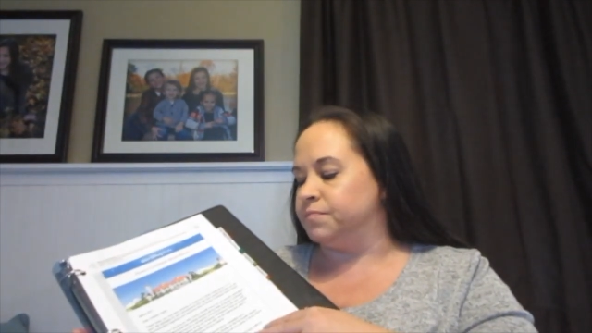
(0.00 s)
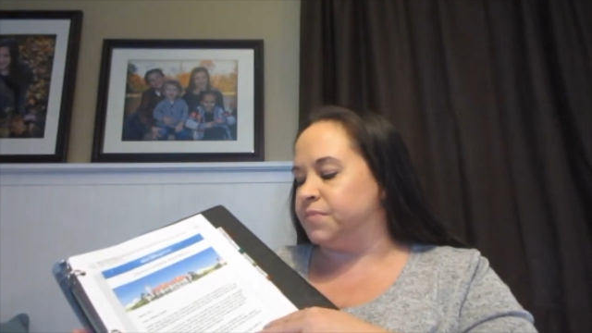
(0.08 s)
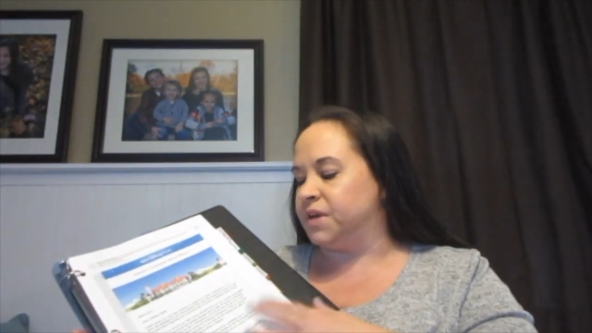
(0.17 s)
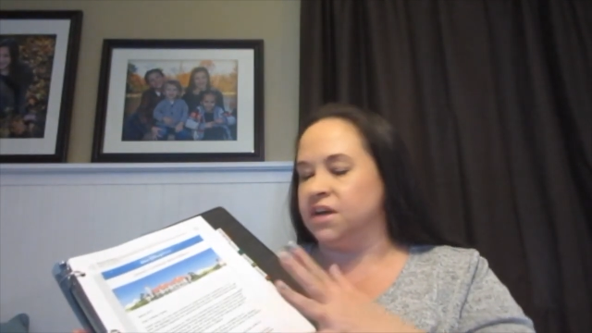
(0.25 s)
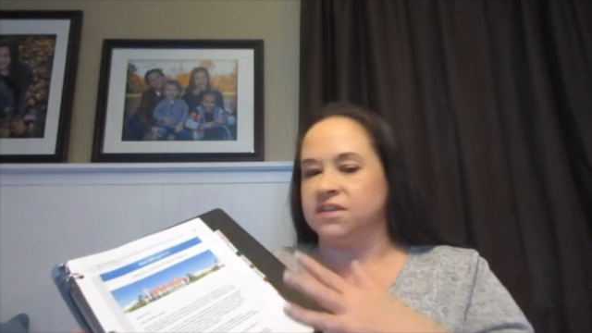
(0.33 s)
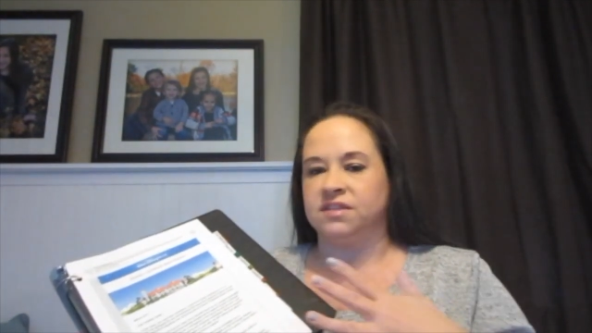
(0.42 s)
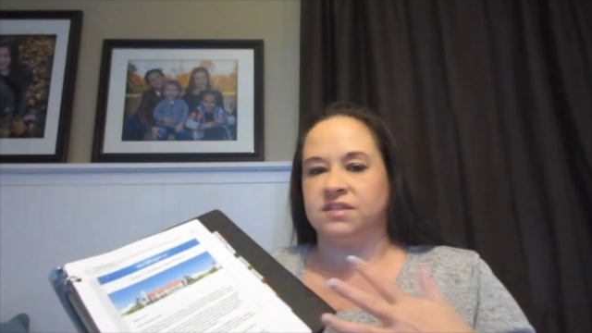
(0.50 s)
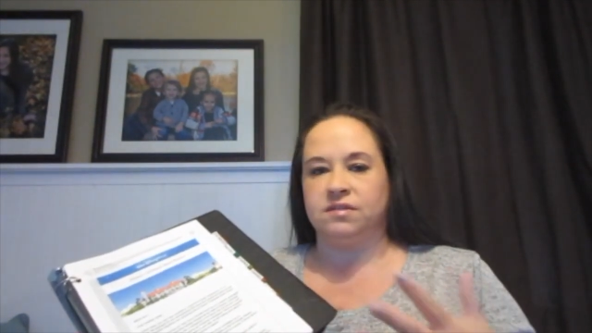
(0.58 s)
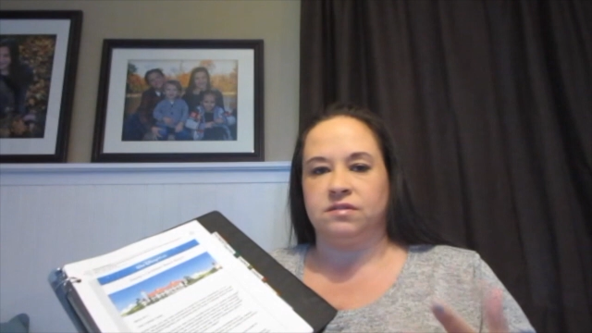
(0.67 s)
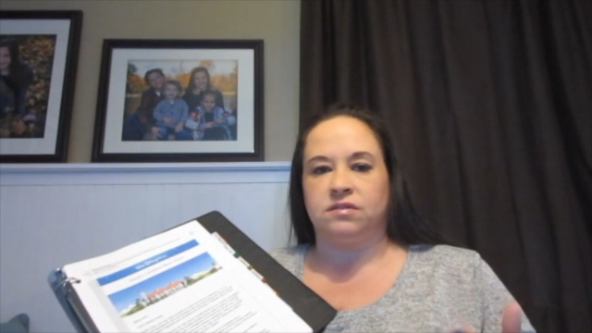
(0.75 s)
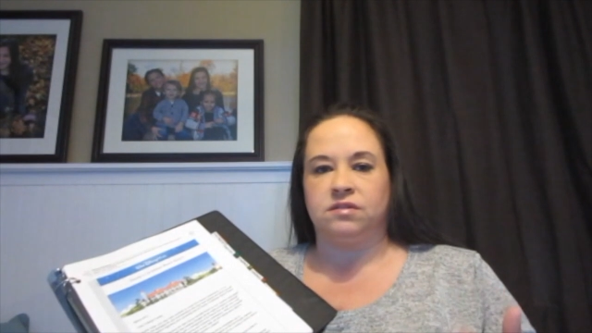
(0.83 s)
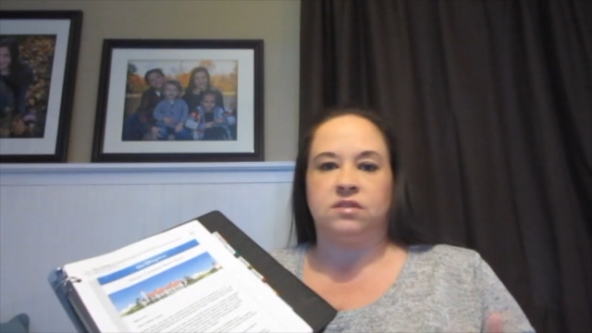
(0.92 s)
because
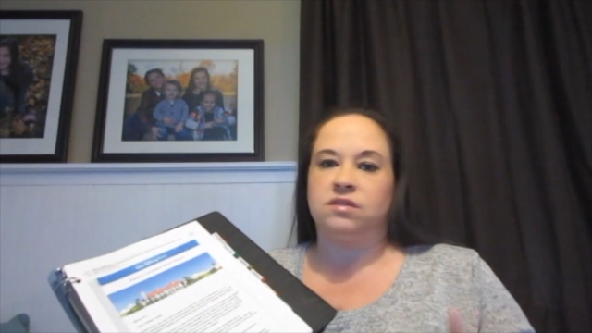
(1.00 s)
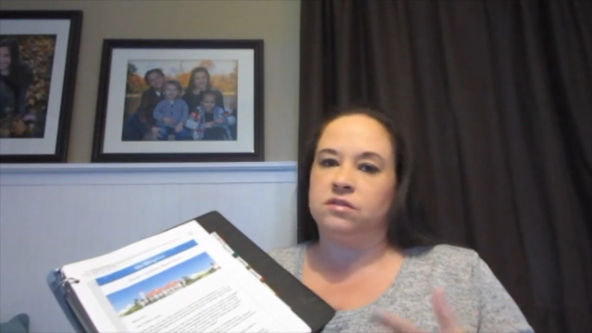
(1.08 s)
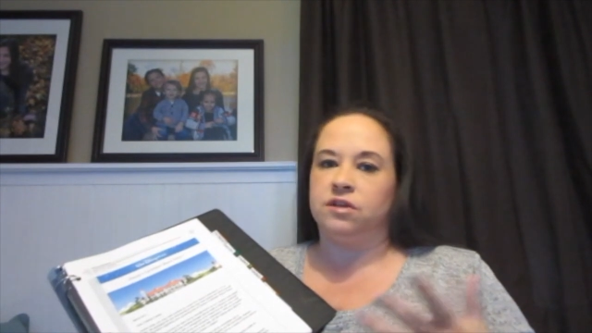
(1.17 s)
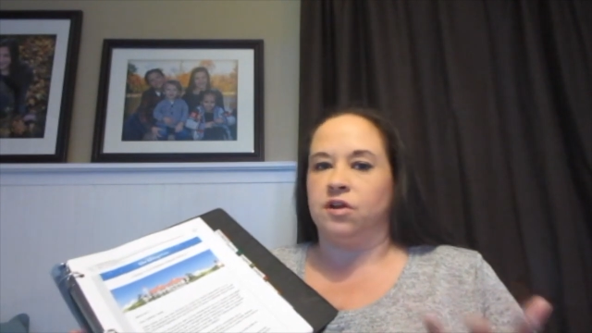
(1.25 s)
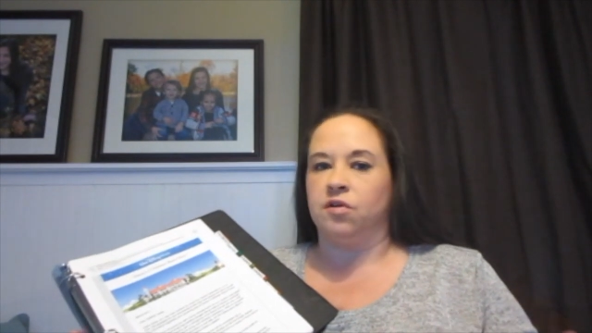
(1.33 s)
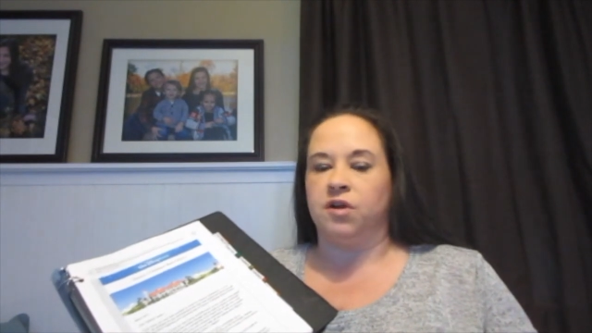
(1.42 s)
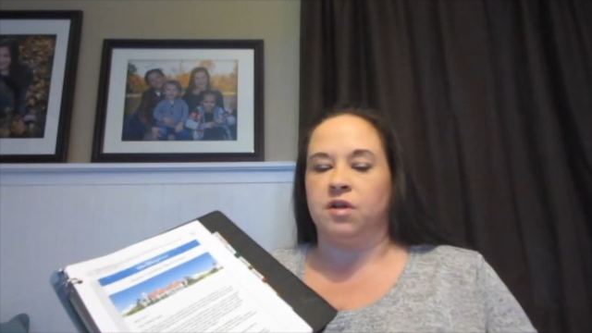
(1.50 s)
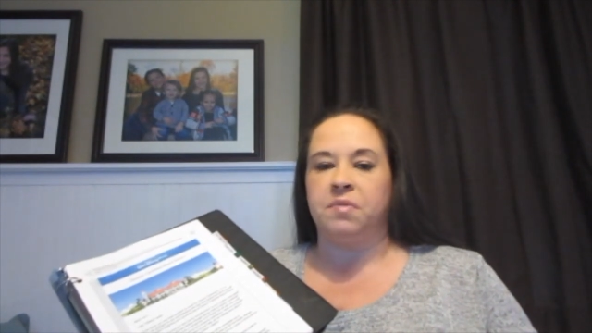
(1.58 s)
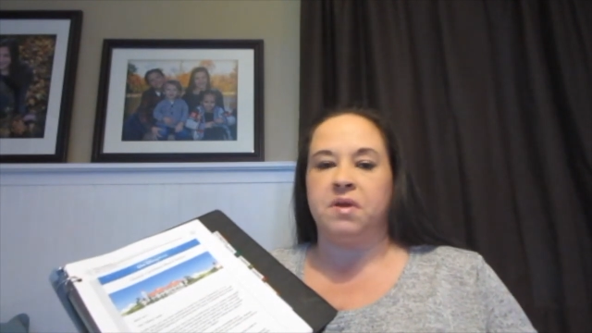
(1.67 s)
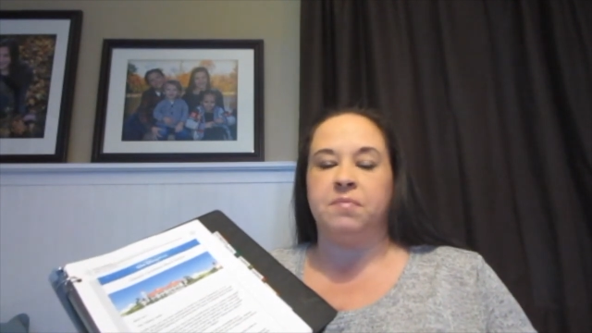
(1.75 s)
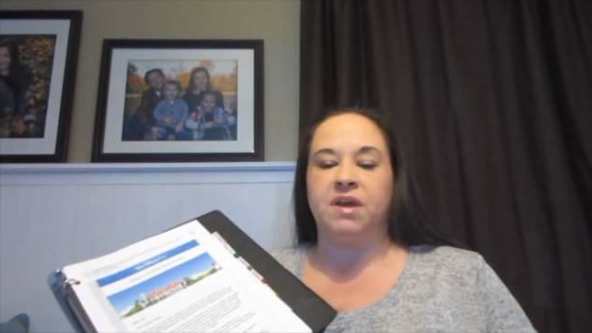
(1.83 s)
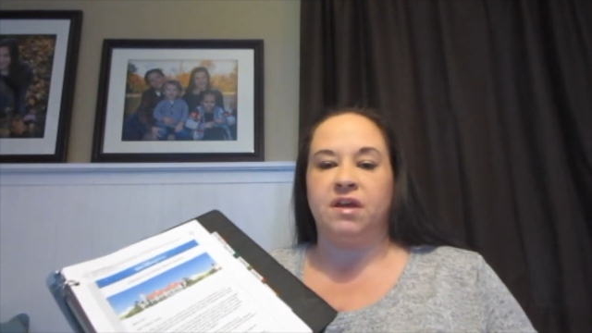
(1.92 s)
it's, going to
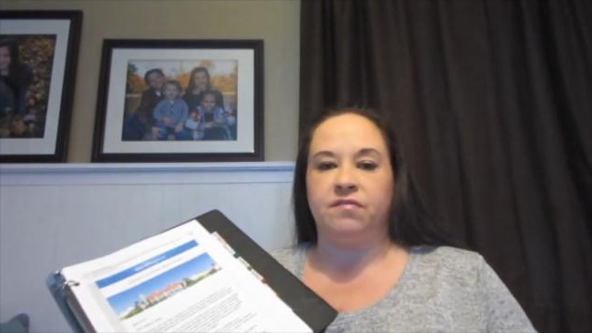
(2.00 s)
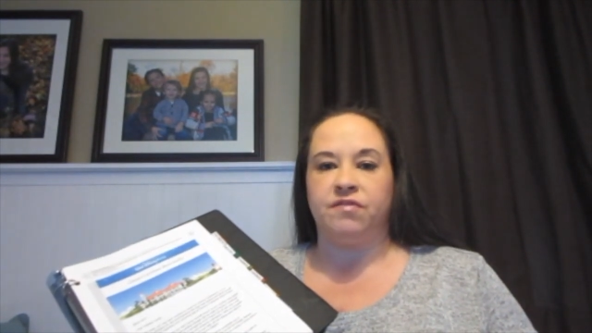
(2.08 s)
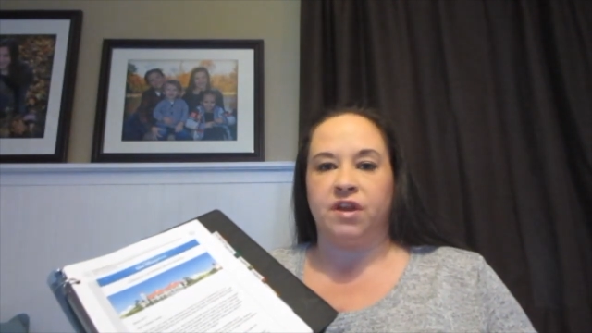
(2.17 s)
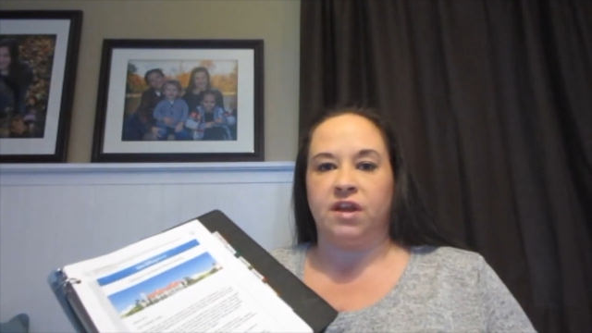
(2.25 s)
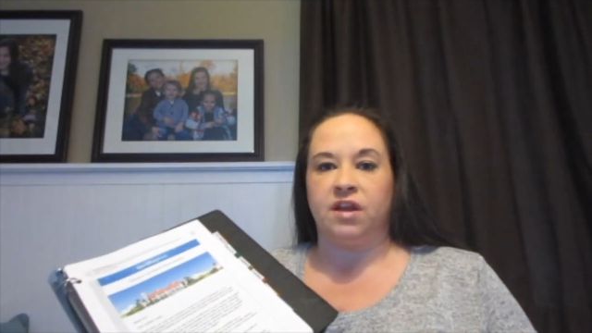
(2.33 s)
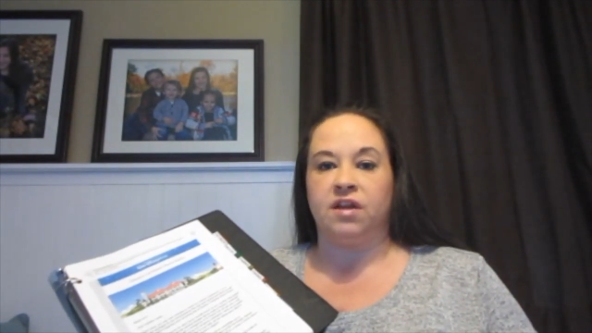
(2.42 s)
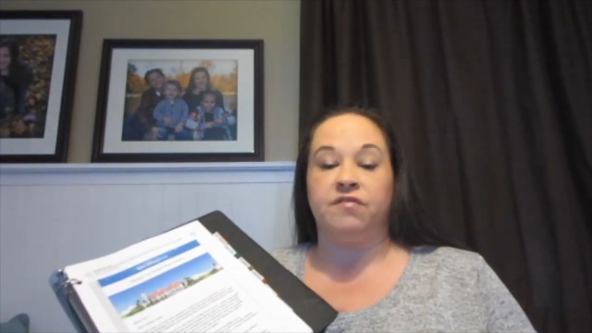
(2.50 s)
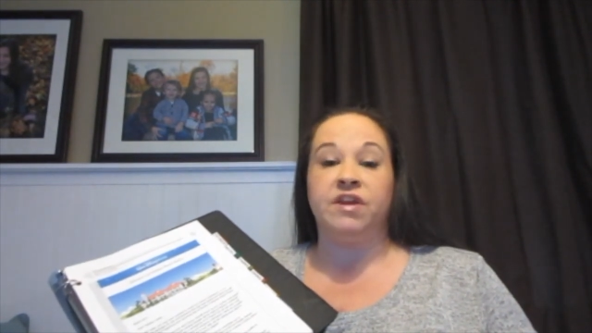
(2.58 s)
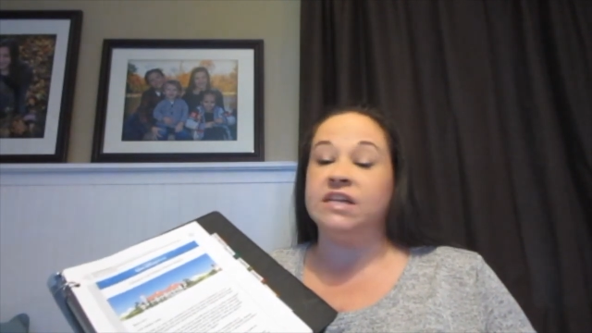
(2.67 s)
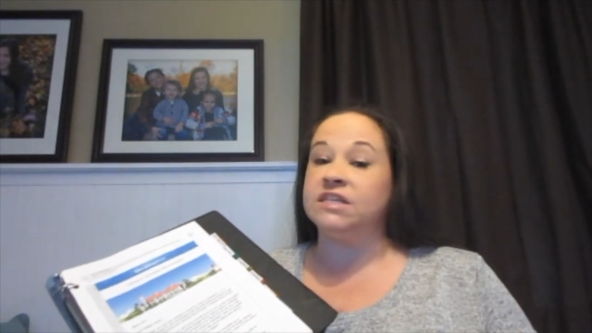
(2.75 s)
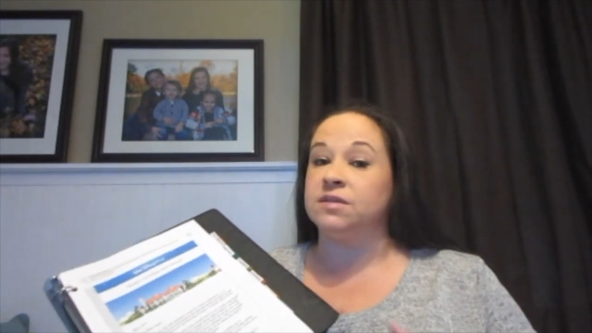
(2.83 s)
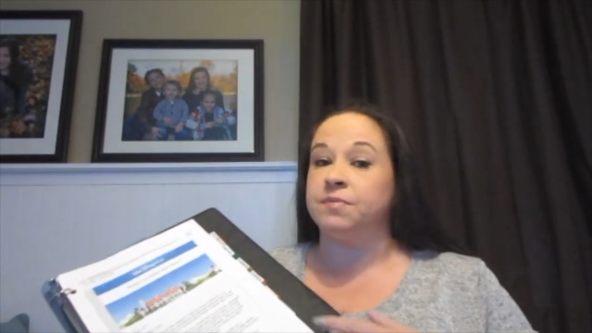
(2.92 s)
be a big
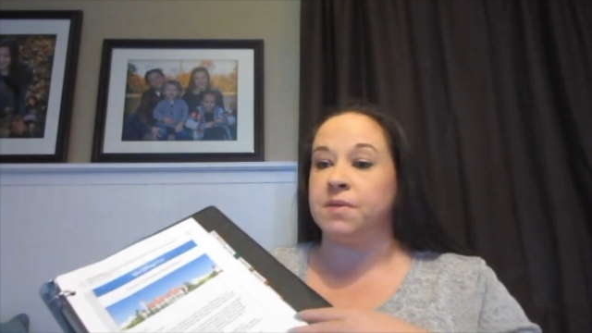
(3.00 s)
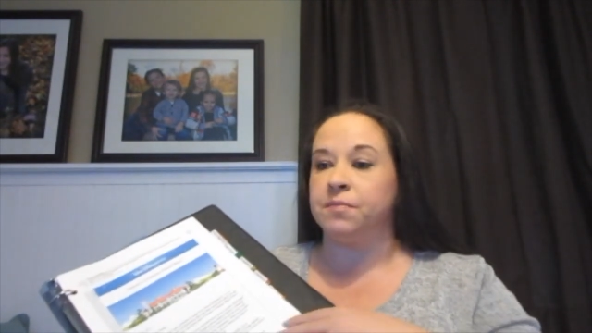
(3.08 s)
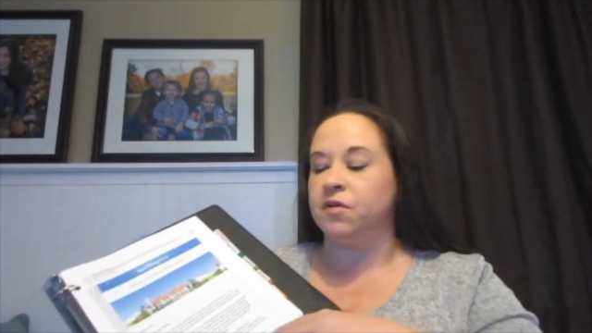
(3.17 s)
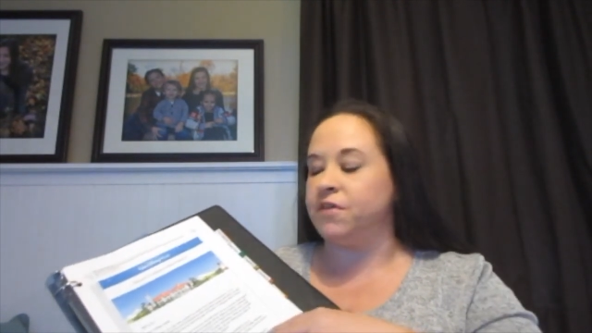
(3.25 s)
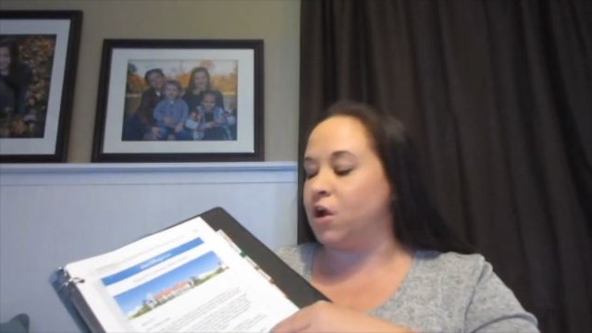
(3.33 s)
inconvenience to people,